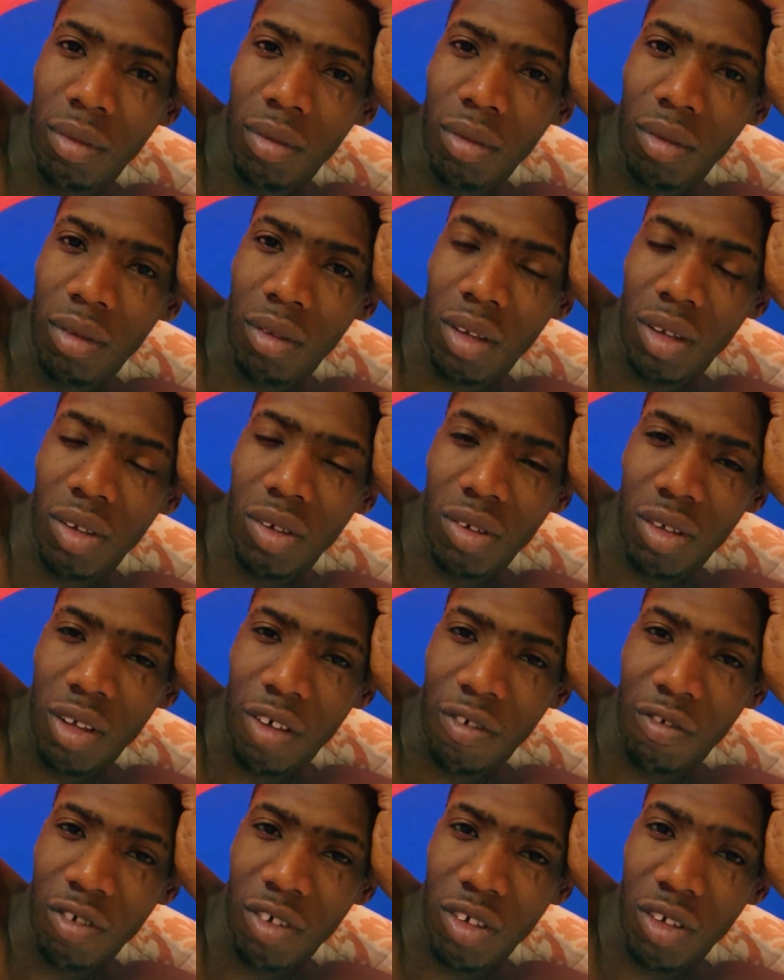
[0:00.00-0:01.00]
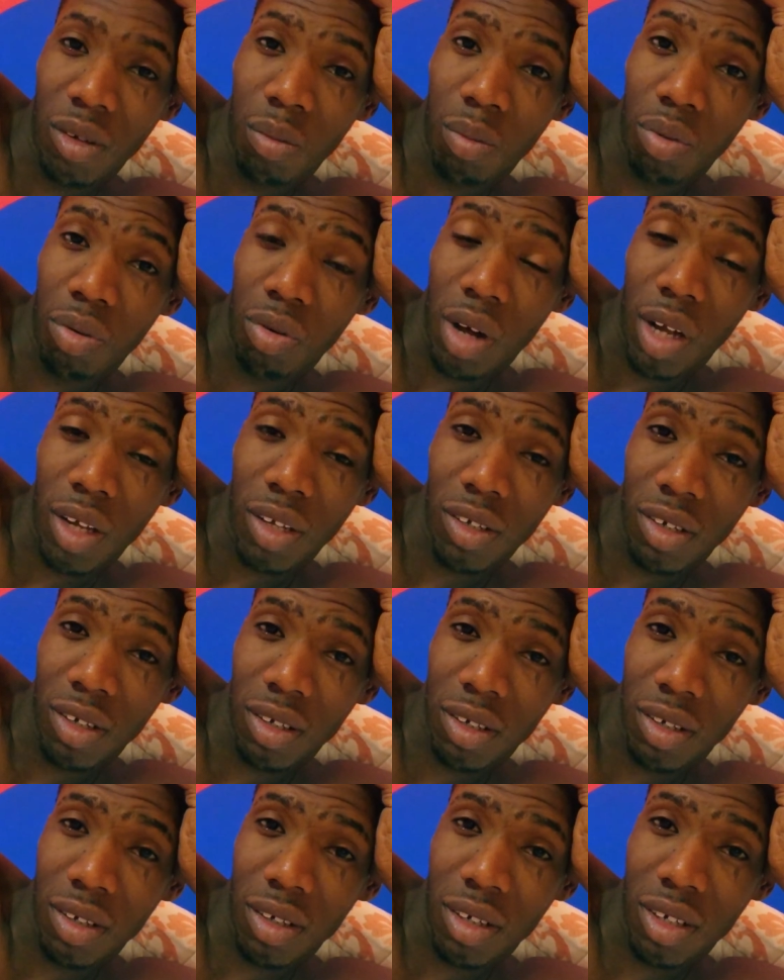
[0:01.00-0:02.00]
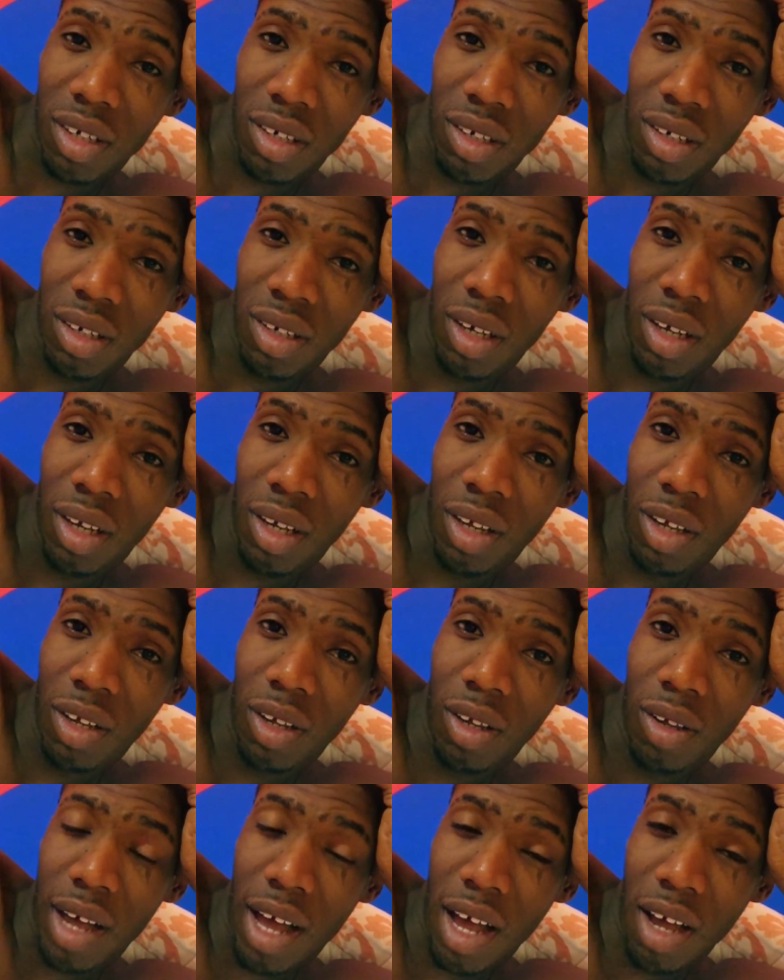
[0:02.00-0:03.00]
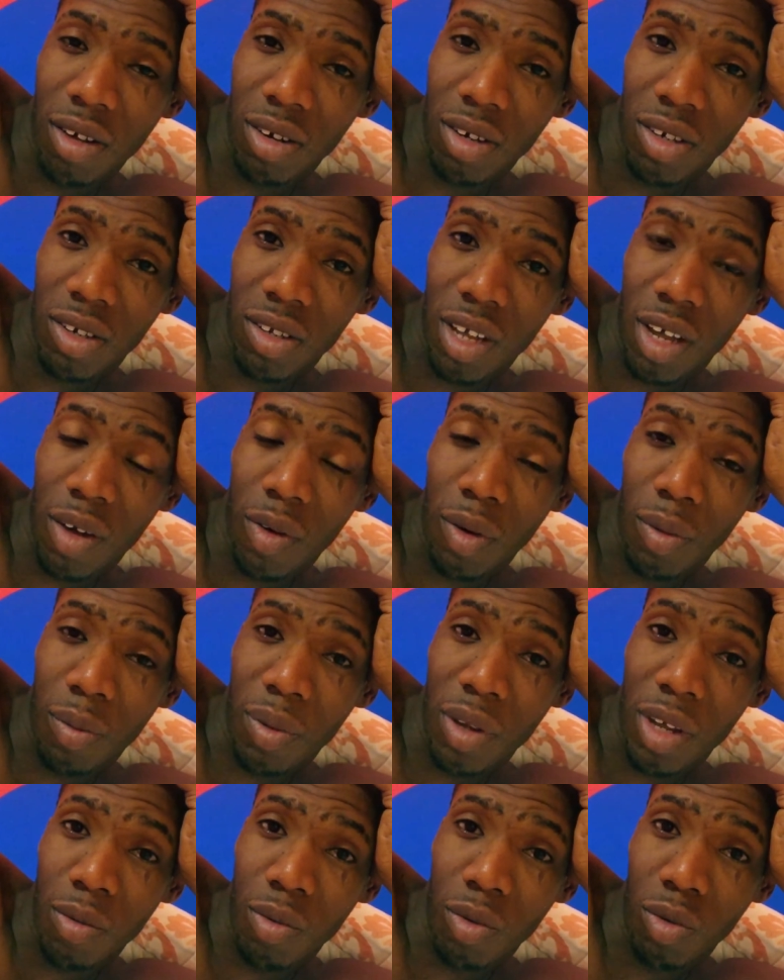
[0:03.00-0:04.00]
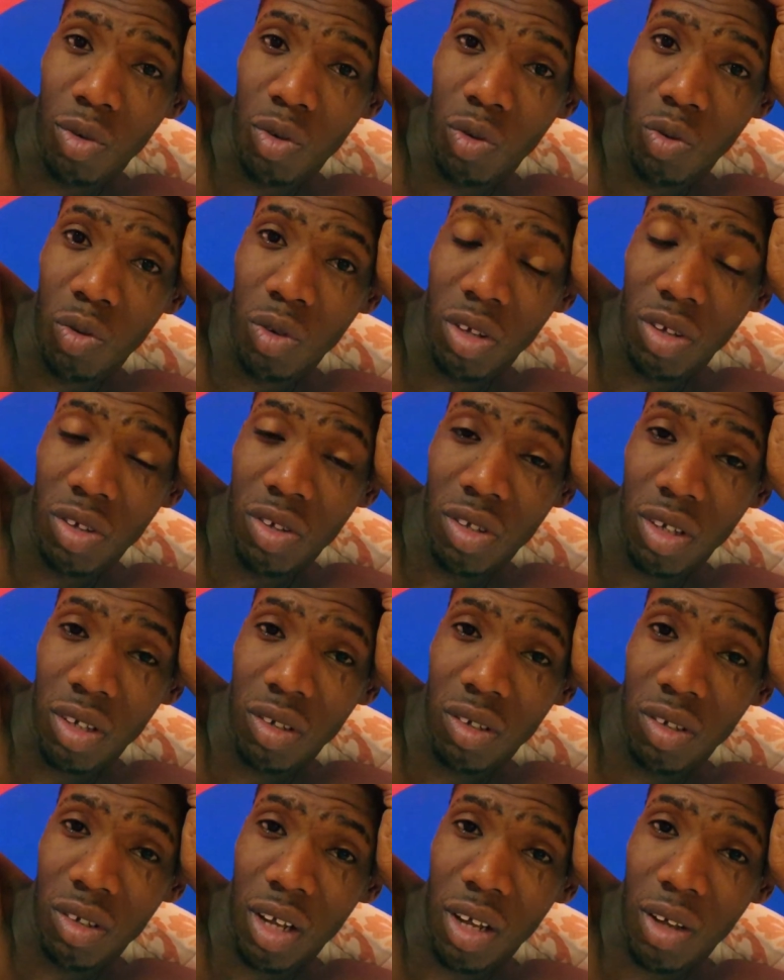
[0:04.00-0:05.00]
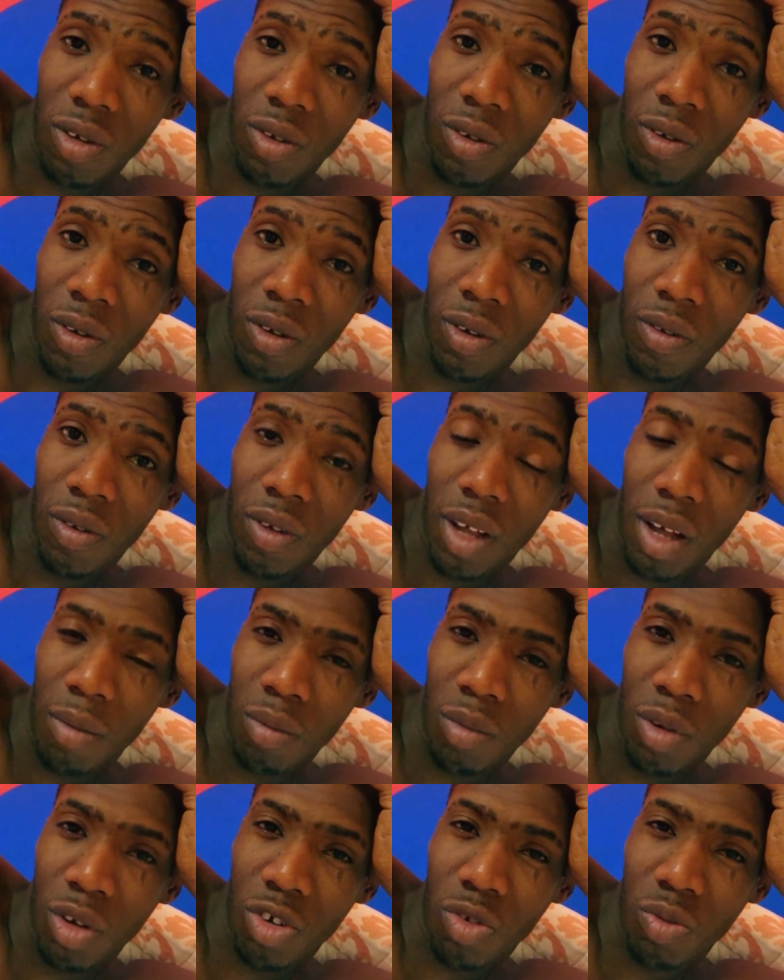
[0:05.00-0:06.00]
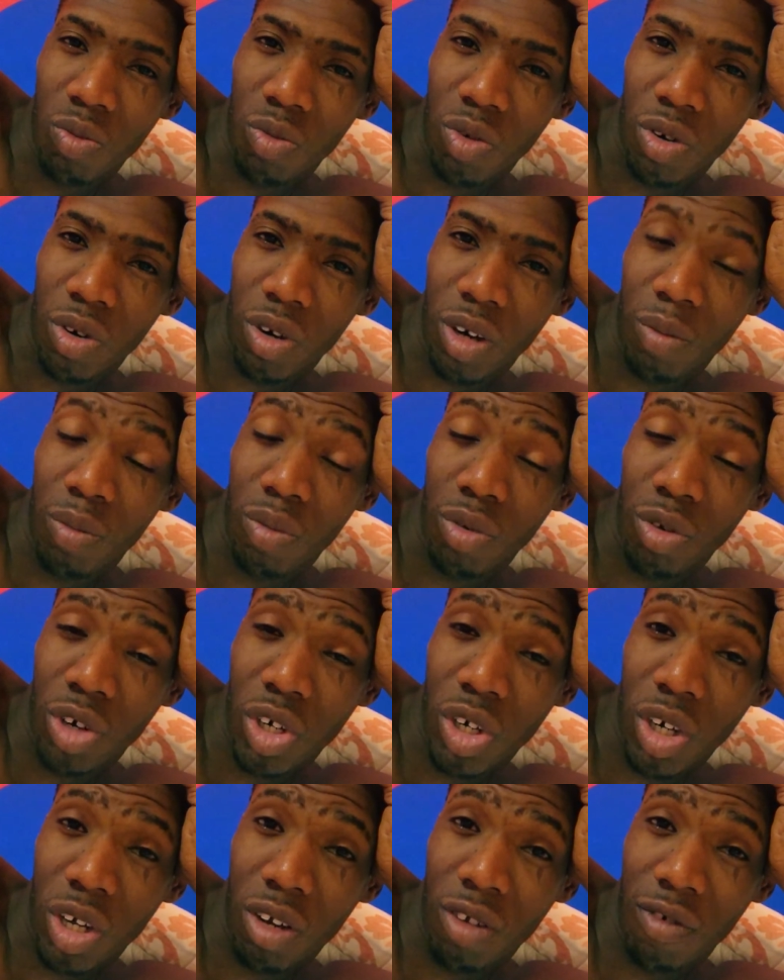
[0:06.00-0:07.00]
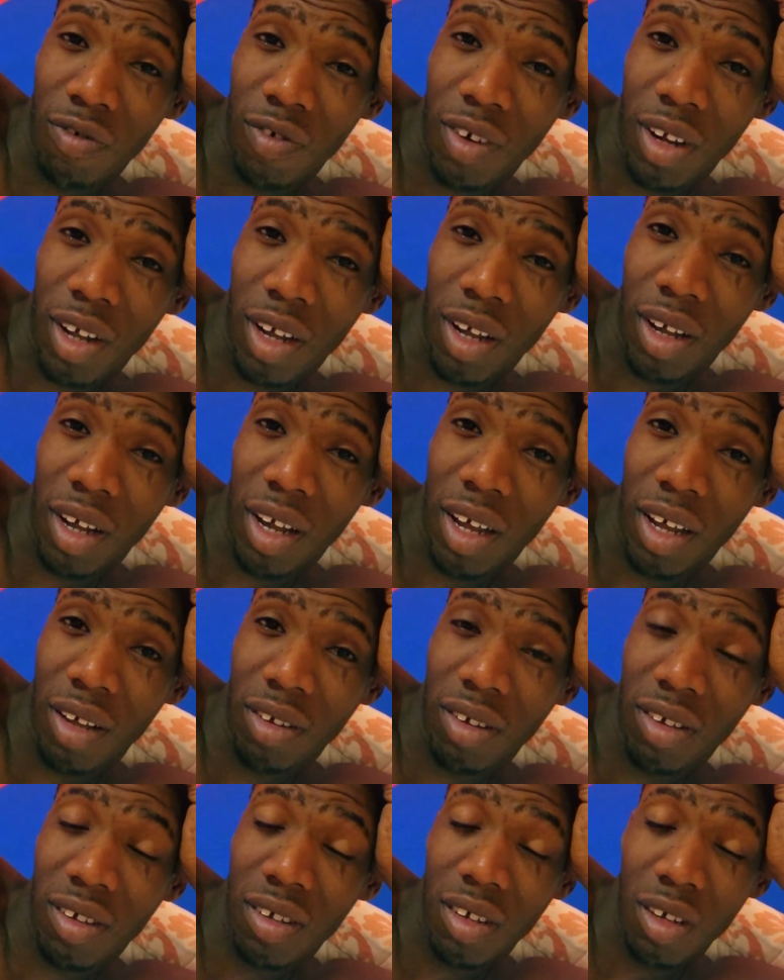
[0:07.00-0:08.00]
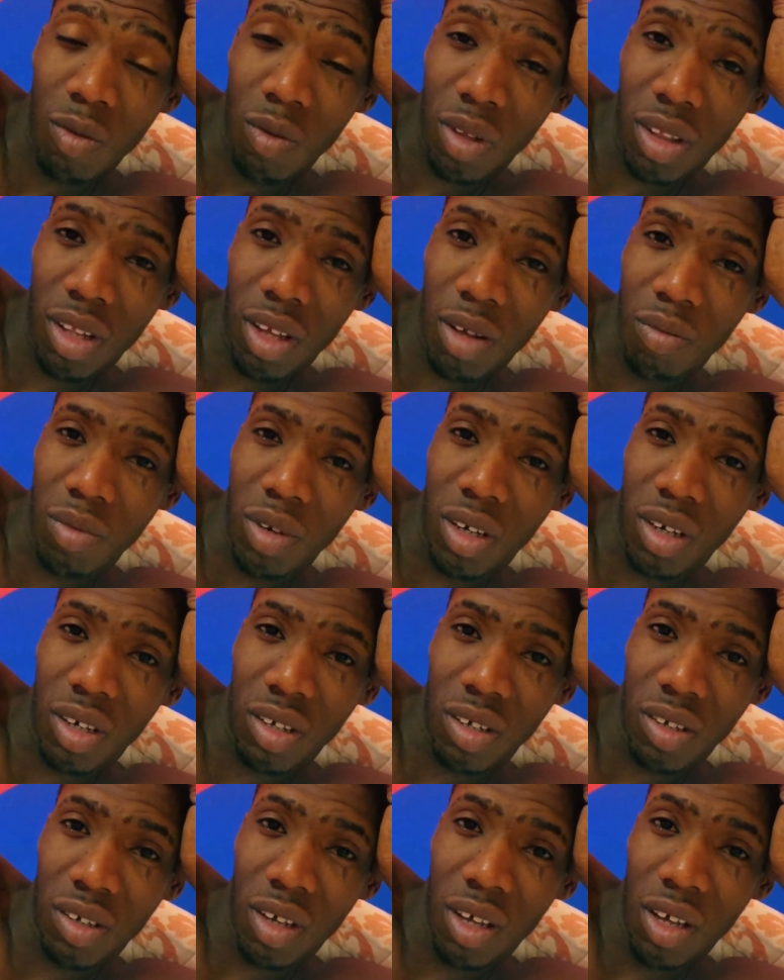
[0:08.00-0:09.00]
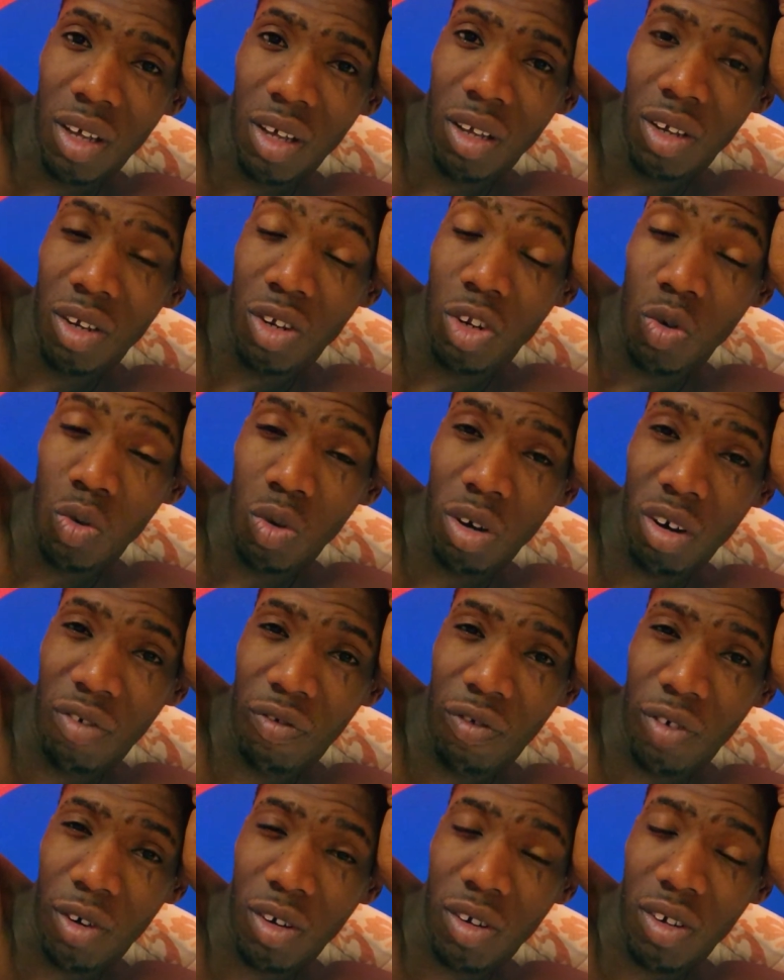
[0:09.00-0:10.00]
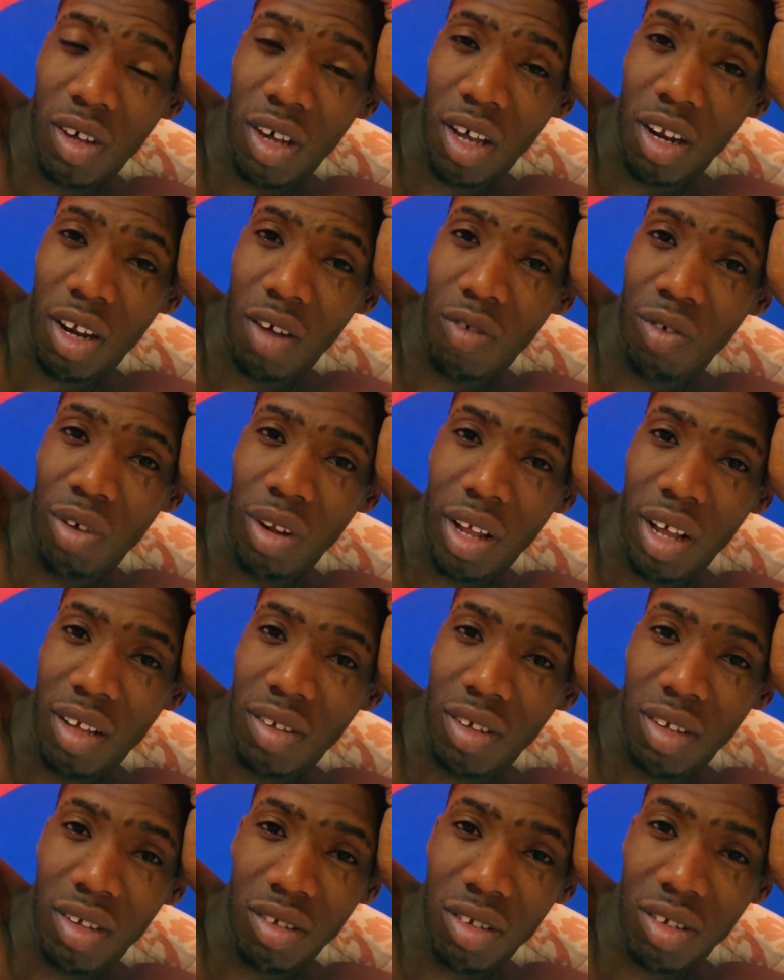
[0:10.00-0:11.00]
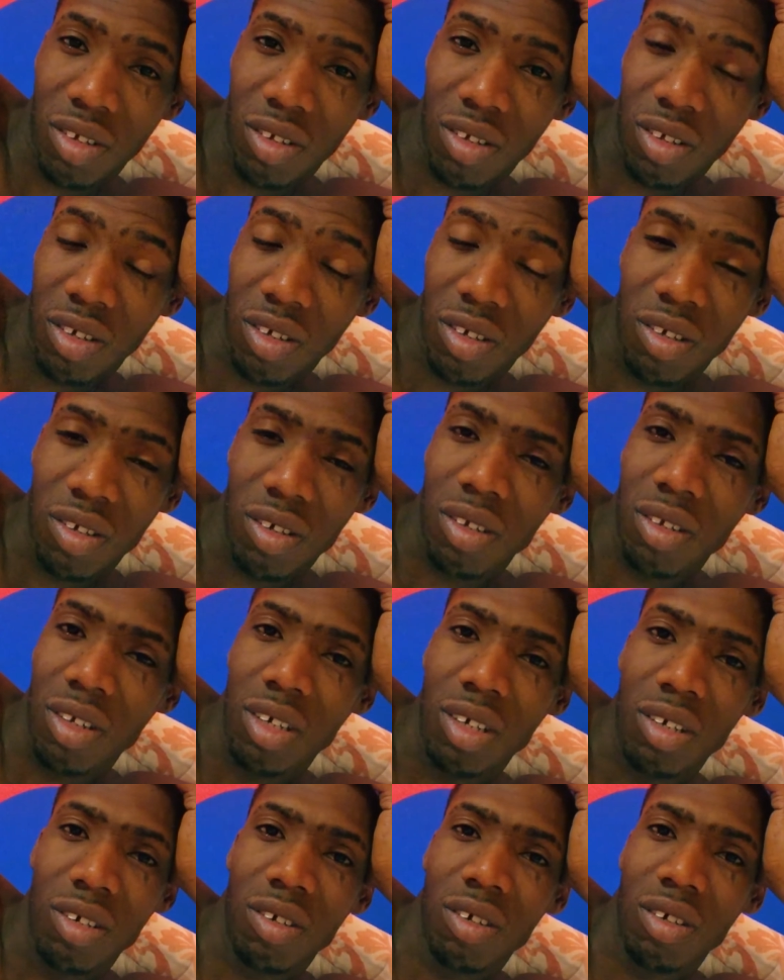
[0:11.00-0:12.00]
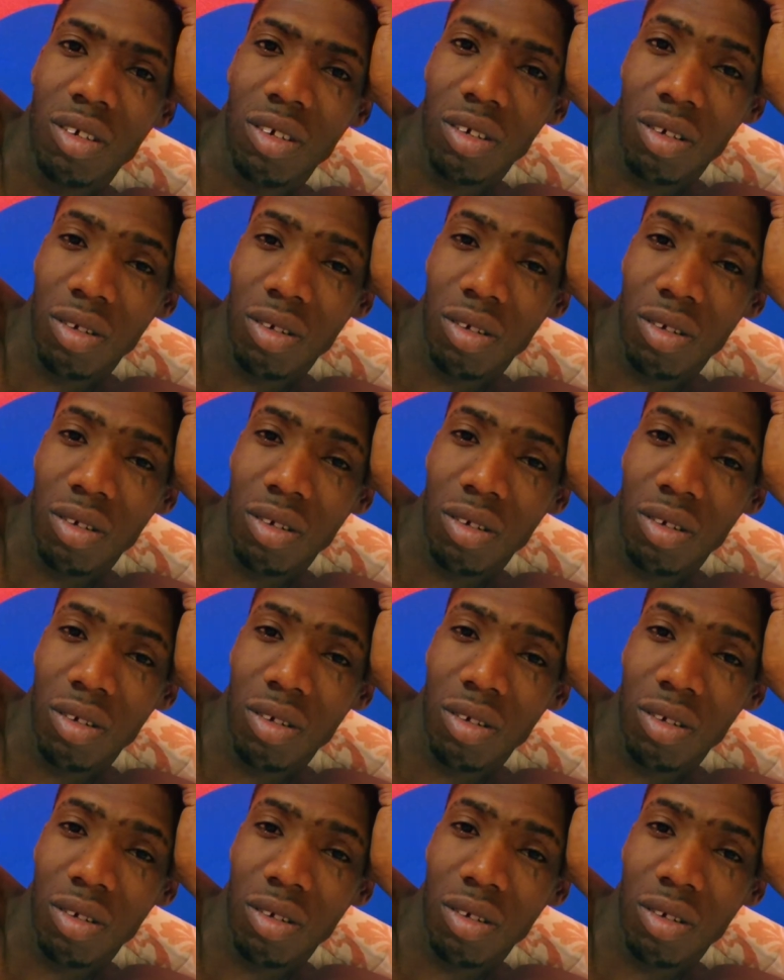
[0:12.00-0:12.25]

this stuff is a process. Like, I understand when people do these things now, I'm much more appreciative, and I see with them, because doing it firsthand, I realized that this isn't easy.